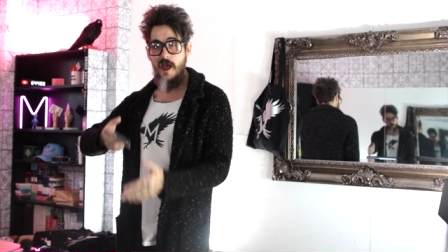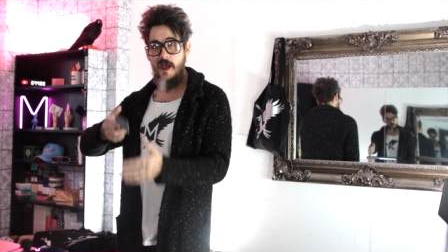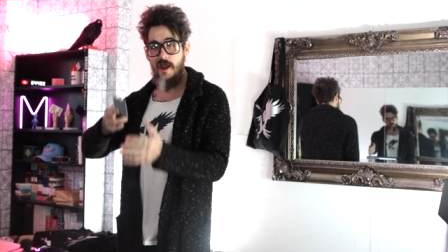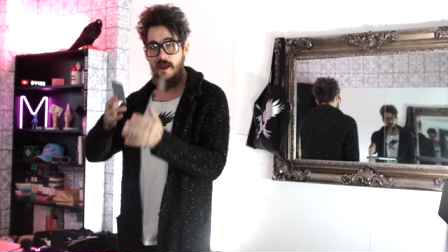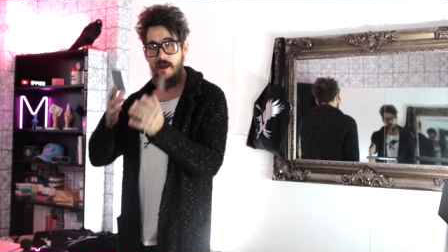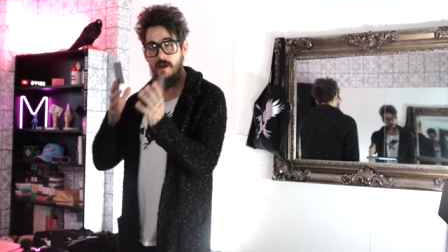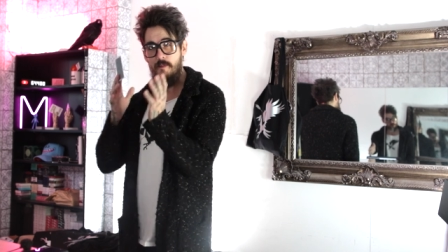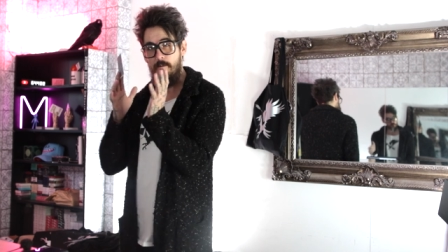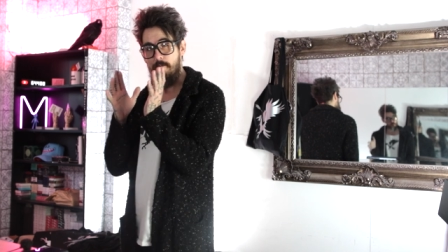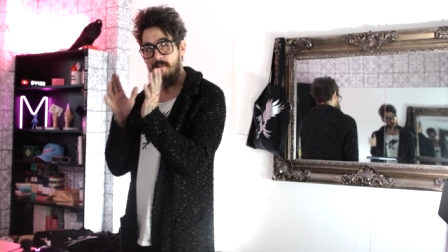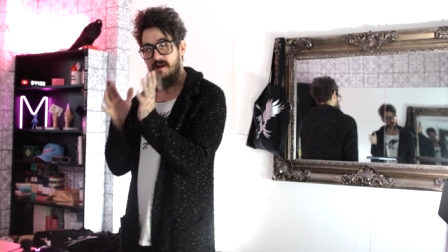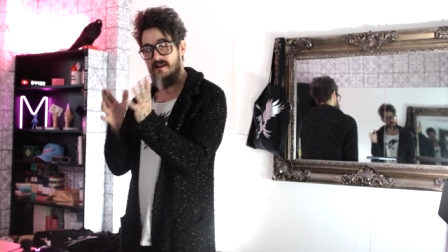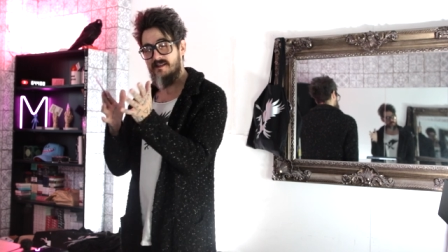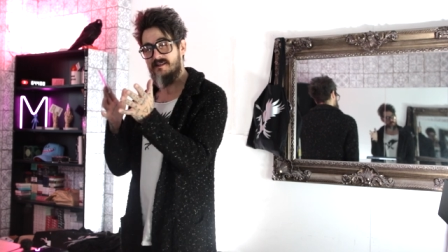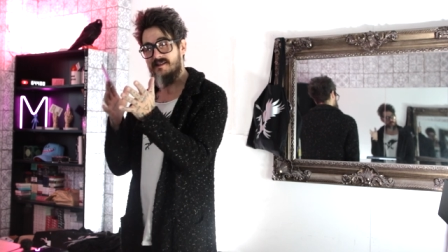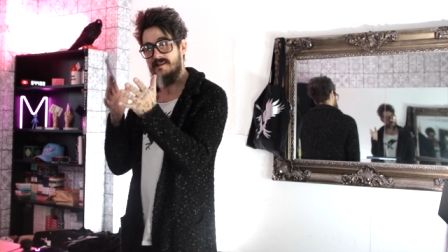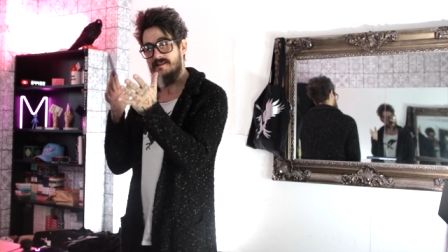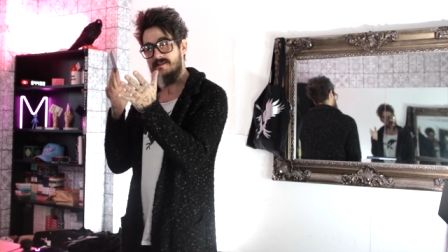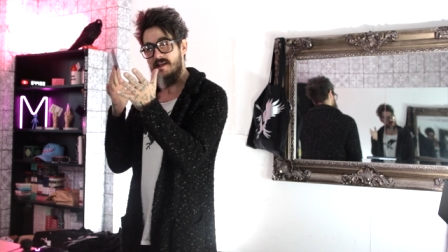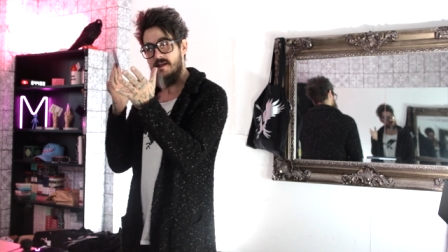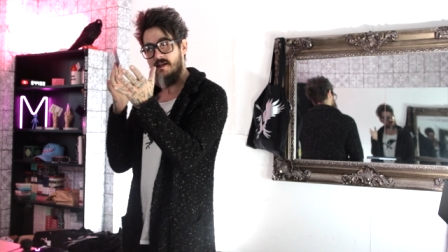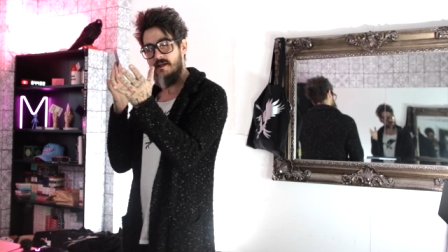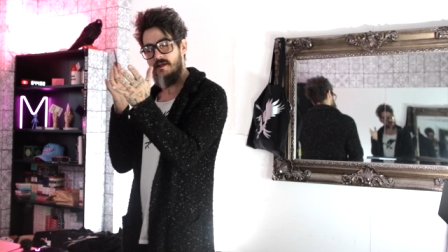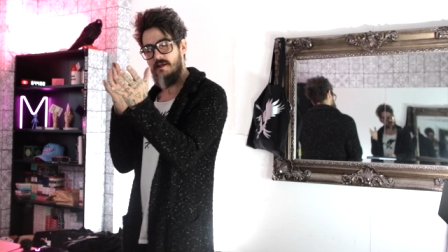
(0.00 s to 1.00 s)
It
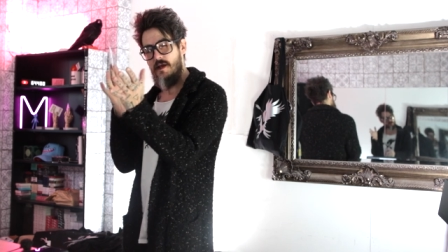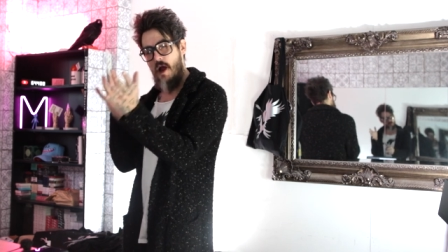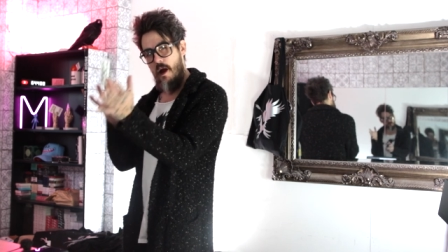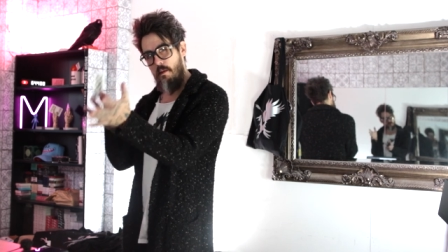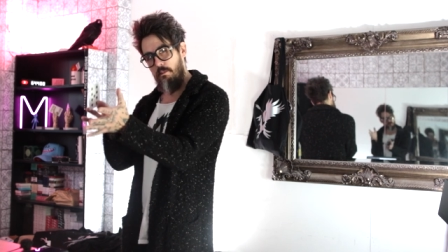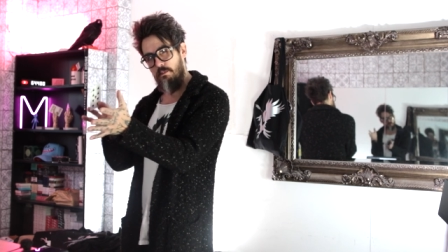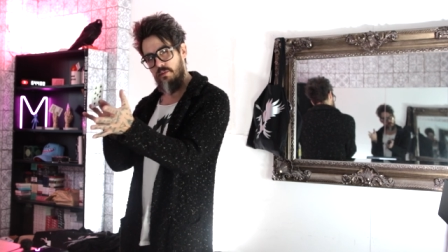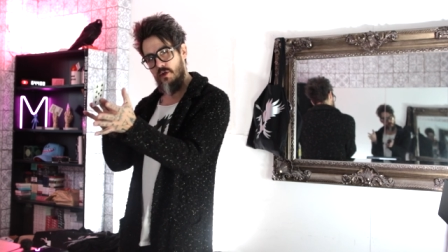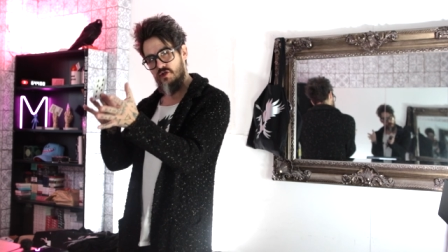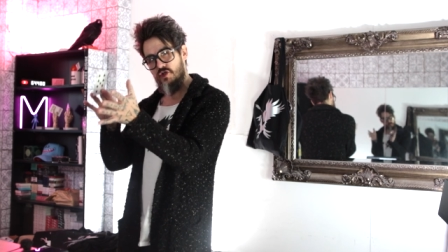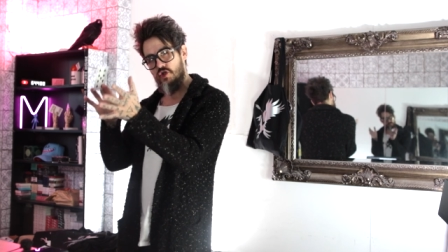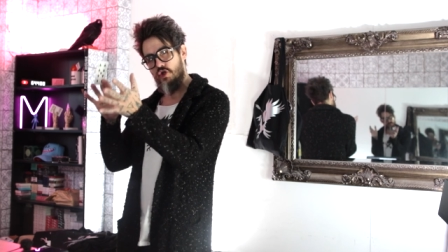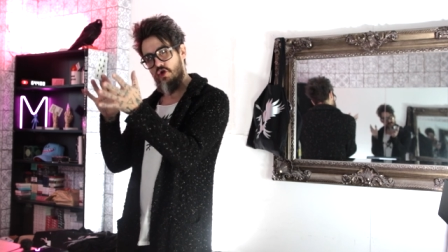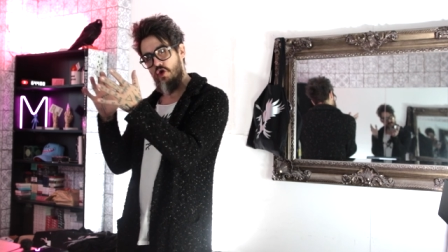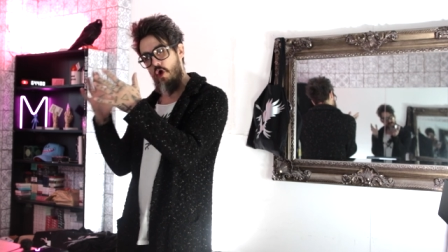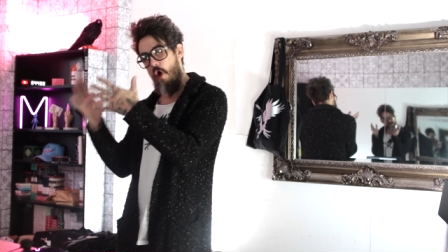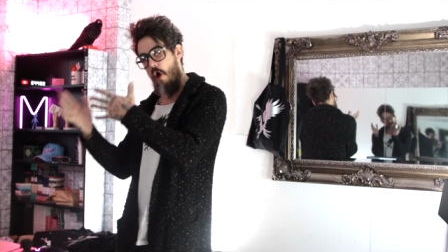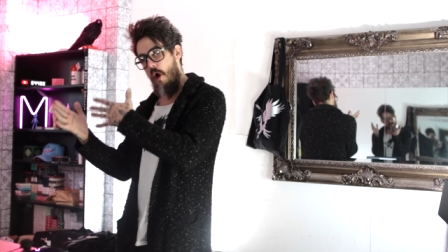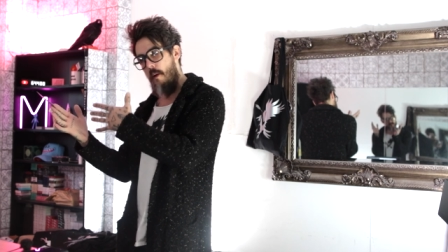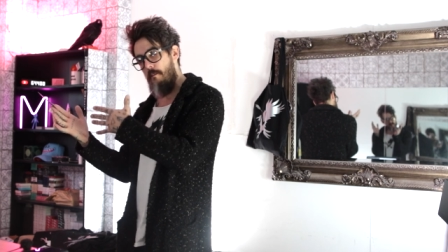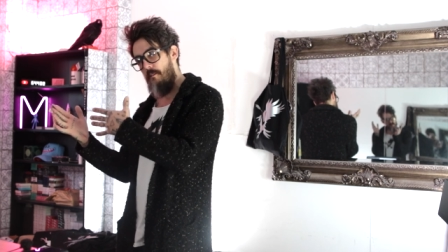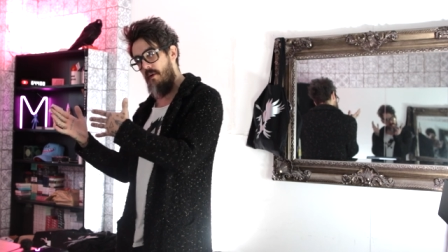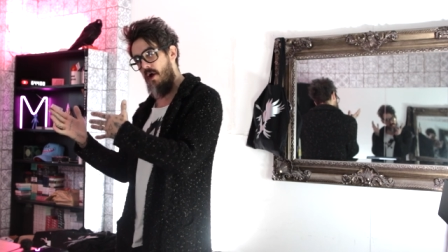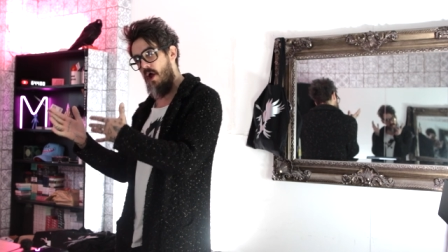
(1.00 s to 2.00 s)
mixes a gambler's
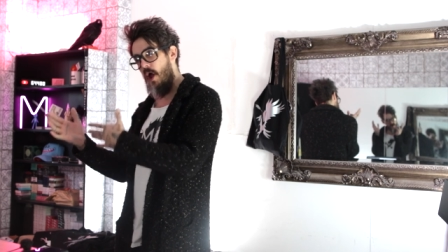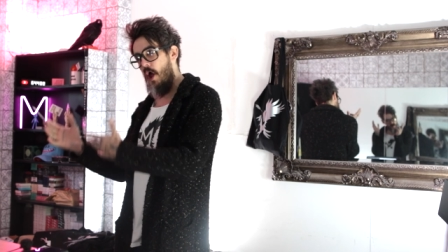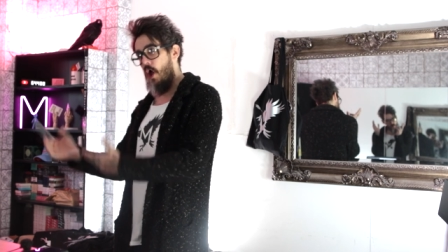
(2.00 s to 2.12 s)
cop